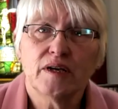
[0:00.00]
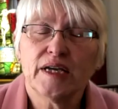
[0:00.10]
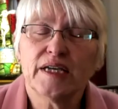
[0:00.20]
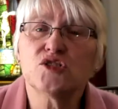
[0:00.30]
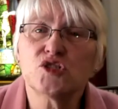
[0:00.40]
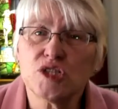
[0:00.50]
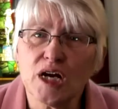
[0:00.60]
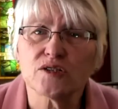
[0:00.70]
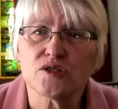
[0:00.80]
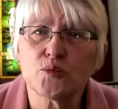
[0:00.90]
It
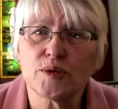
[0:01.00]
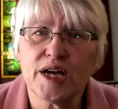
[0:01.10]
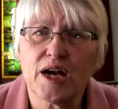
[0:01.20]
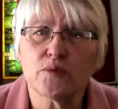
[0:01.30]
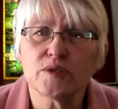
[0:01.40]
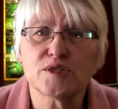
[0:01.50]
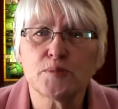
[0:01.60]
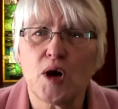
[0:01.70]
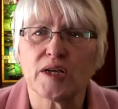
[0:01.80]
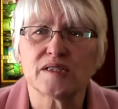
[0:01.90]
starts with our
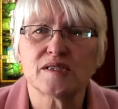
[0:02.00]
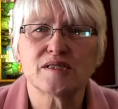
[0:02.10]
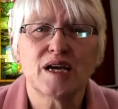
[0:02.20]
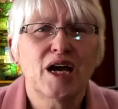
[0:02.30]
response.